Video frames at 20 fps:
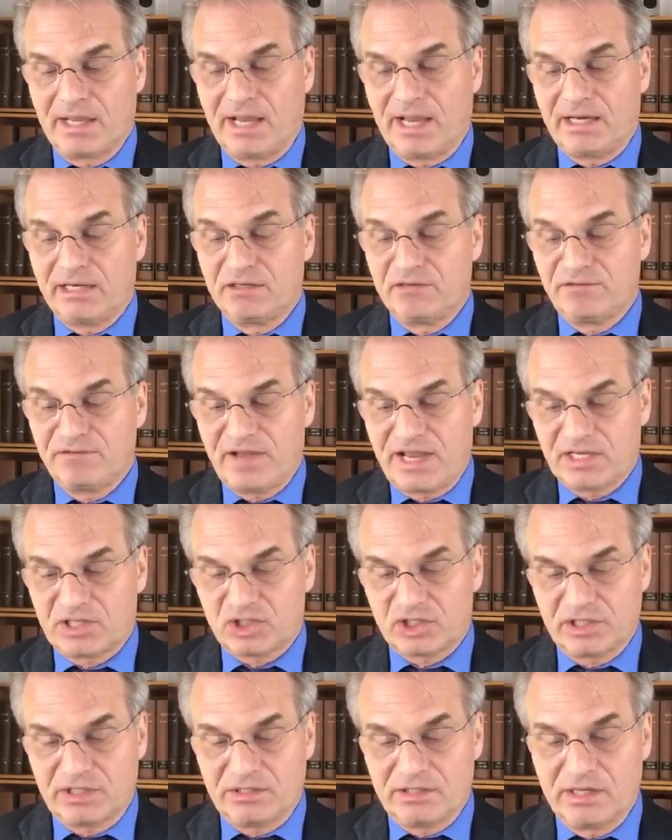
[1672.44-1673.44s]
An
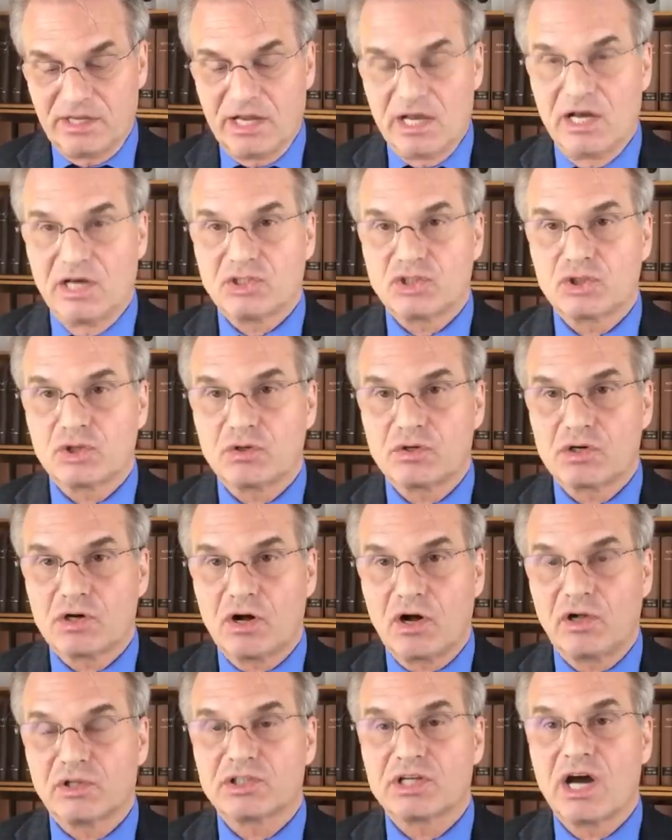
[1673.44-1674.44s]
infection, a
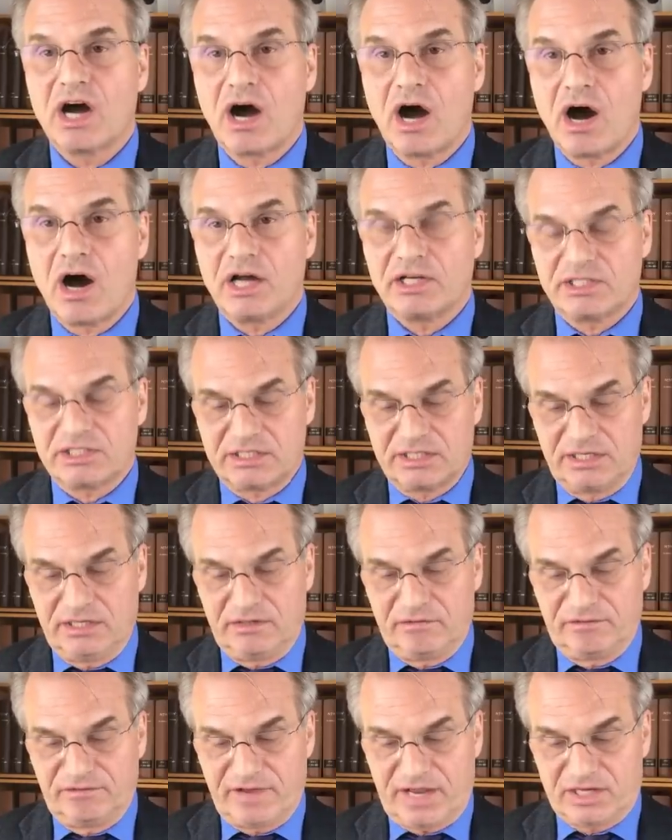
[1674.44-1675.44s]
so-called hot
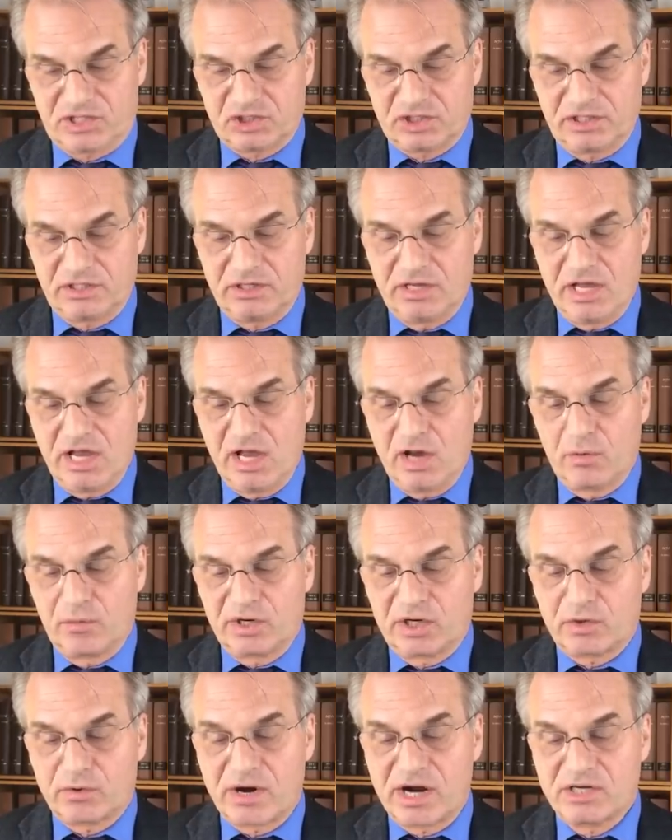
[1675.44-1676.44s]
infection,
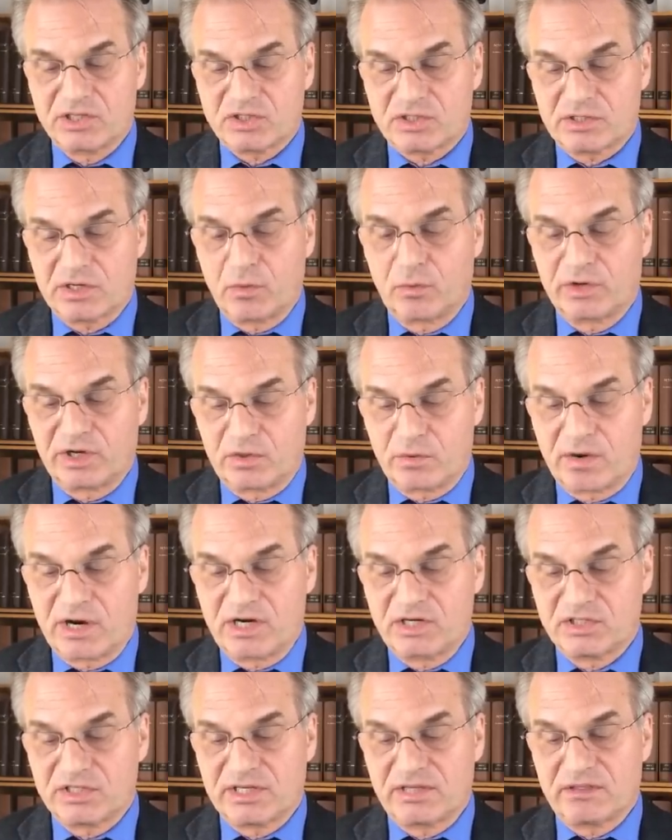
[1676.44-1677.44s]
requires
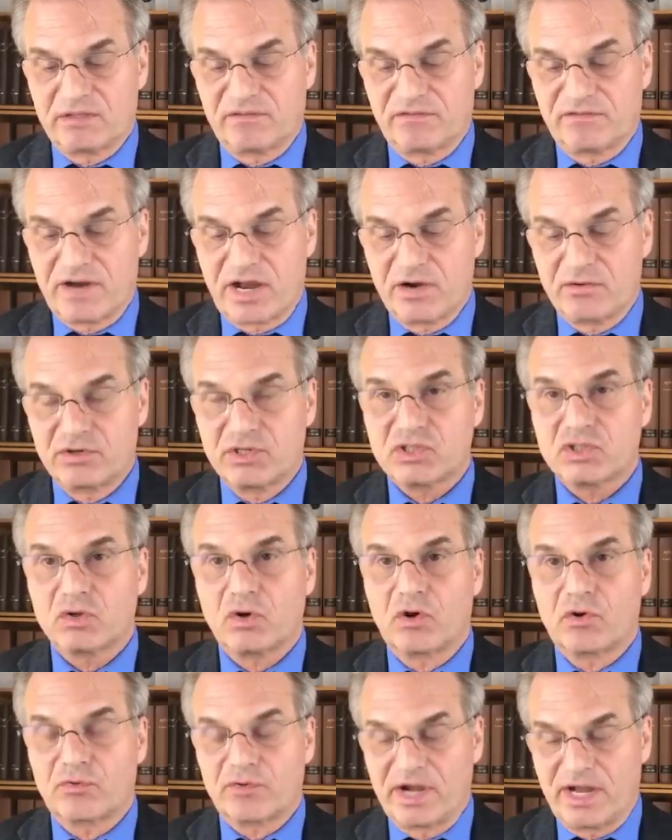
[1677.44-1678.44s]
that the virus,
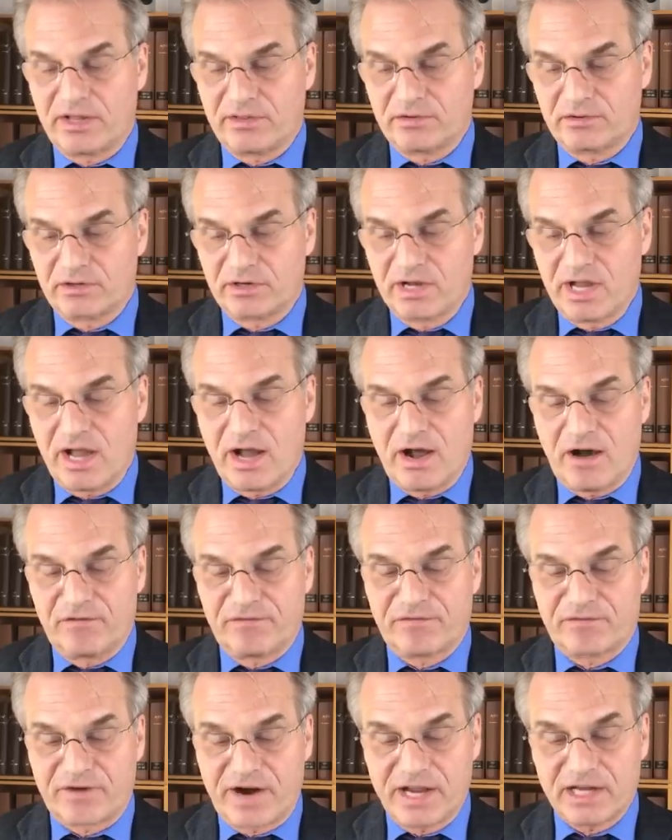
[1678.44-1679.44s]
or rather a
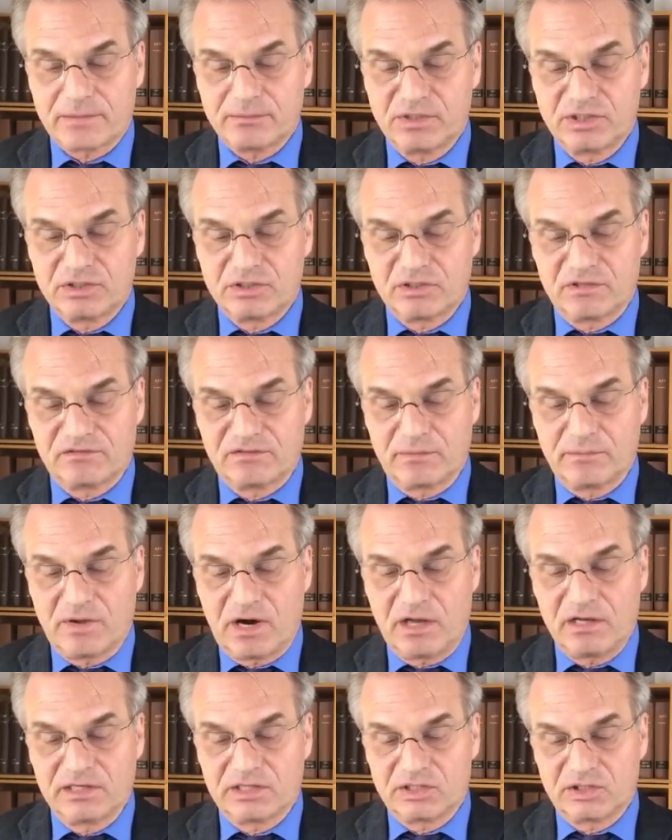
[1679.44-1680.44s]
fragment of a
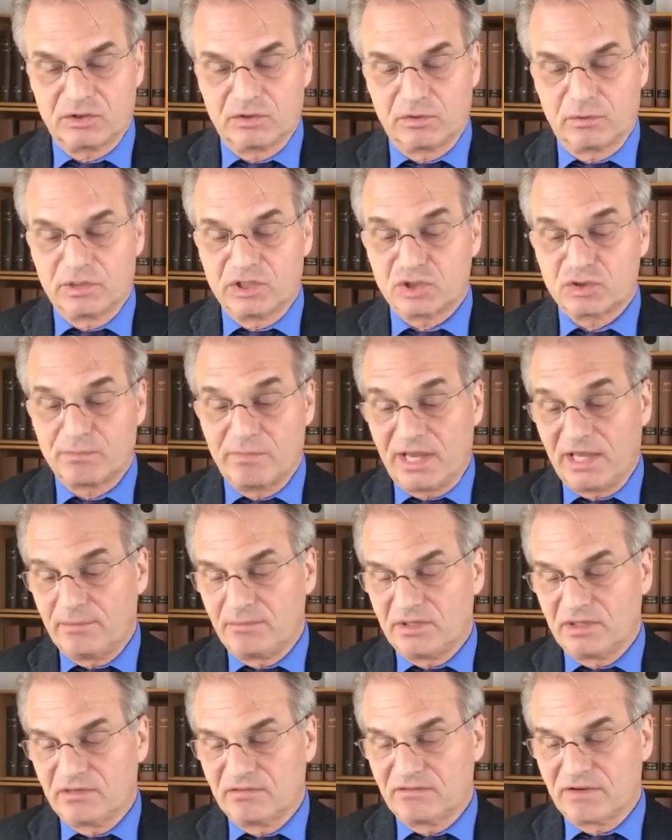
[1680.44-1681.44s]
molecule, which may
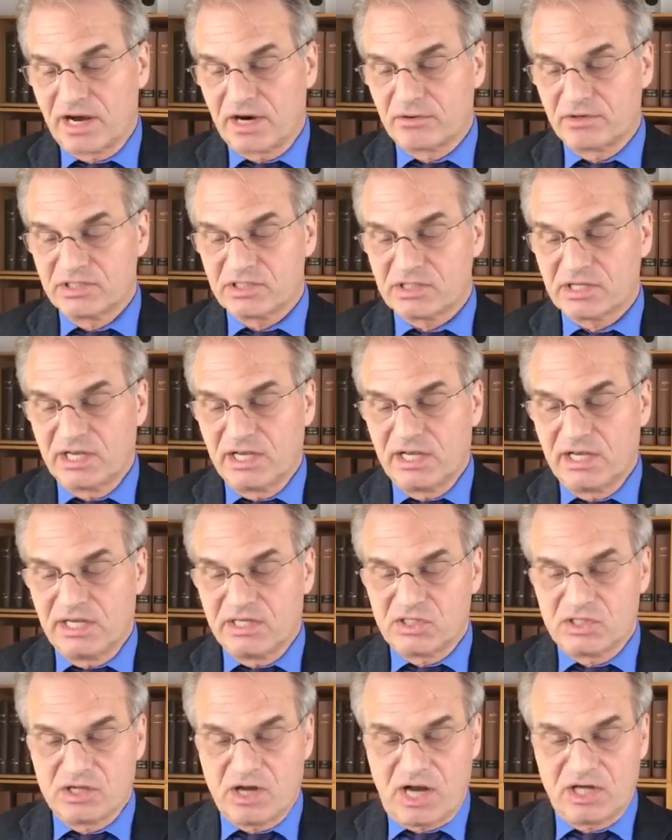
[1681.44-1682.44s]
be a virus,
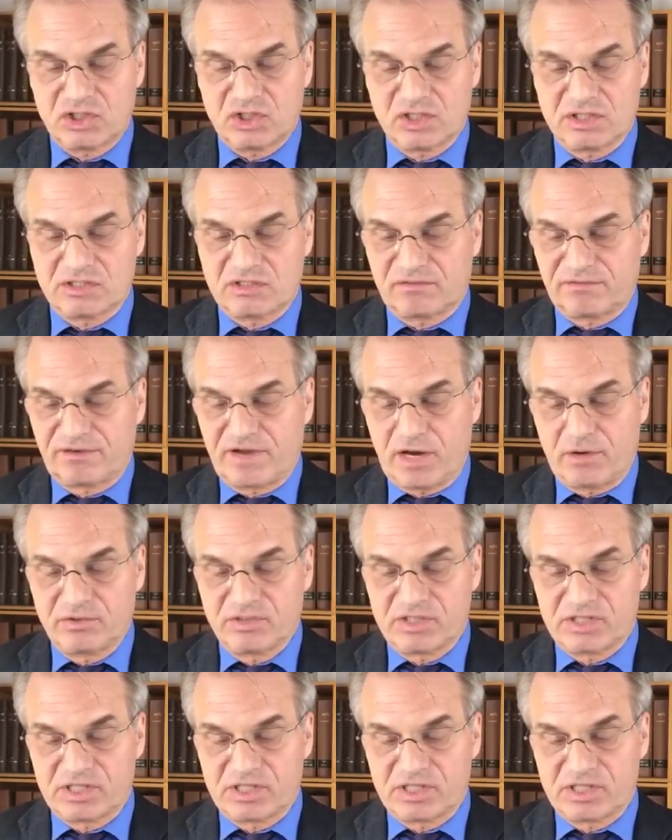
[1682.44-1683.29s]
is not just found